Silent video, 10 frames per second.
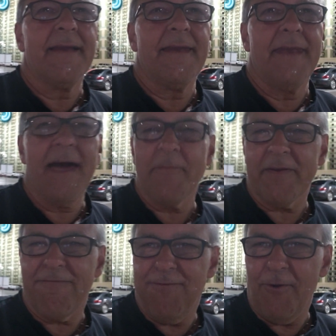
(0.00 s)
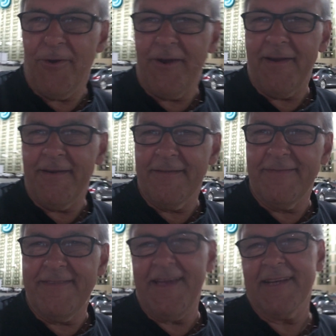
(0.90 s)
Number 4,
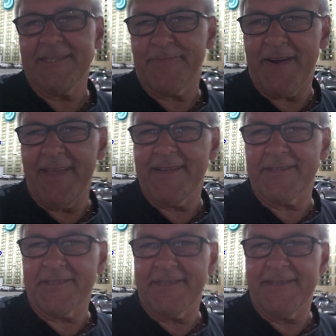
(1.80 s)
Diaz Brothers.